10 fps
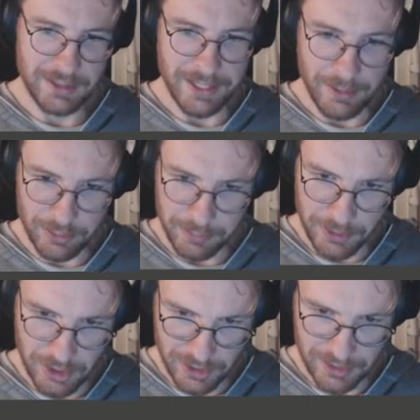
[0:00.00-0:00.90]
I would
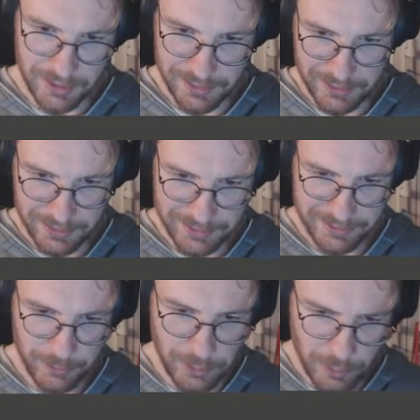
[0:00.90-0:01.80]
appreciate that.
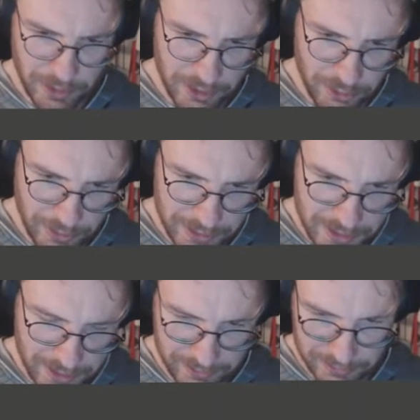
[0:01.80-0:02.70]
Well, where are you right now?